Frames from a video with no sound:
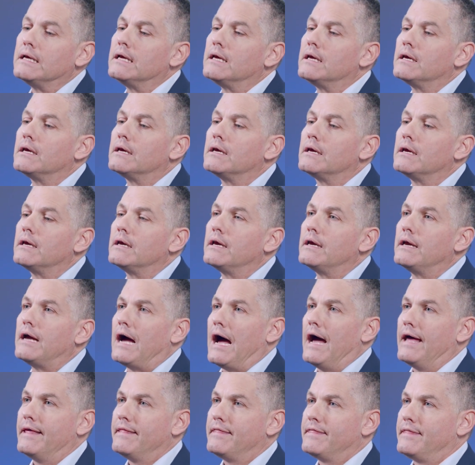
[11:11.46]
Uh,
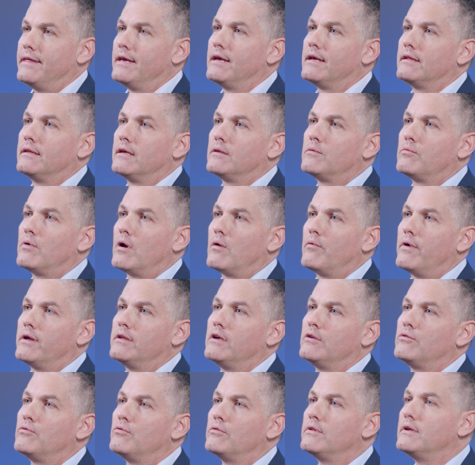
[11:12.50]
I think that we are
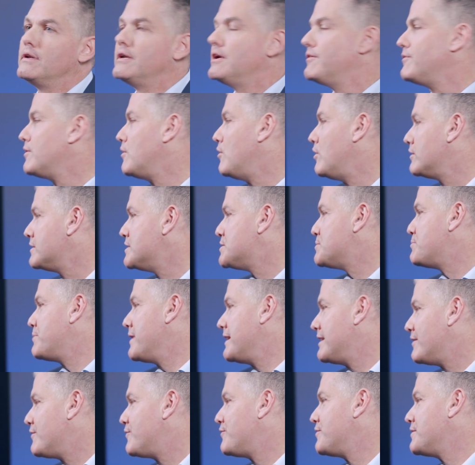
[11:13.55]
ready to deliver all these
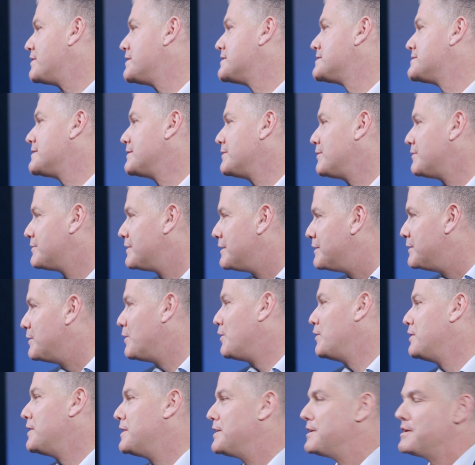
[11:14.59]
benefits and all the
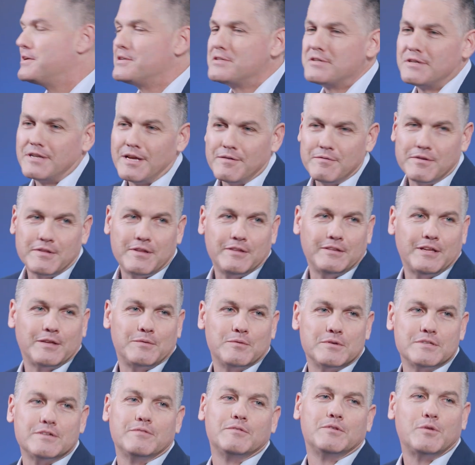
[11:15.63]
knowledge and everything that
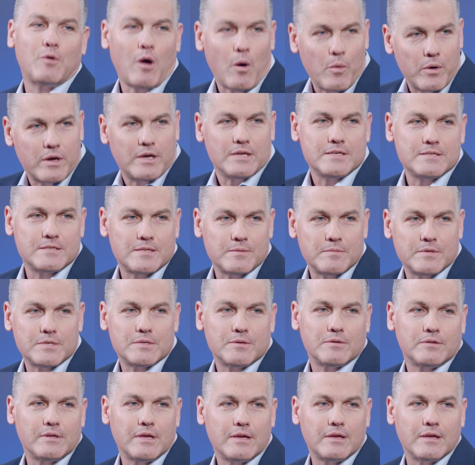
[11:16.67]
was to our customers
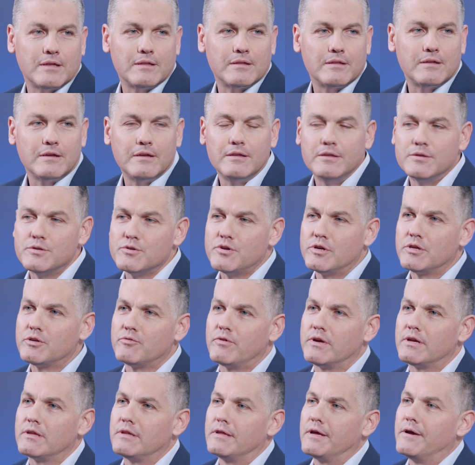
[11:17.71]
so they can enjoy it
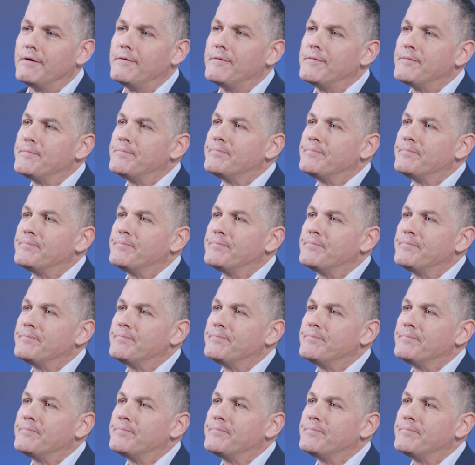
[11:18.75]
right now.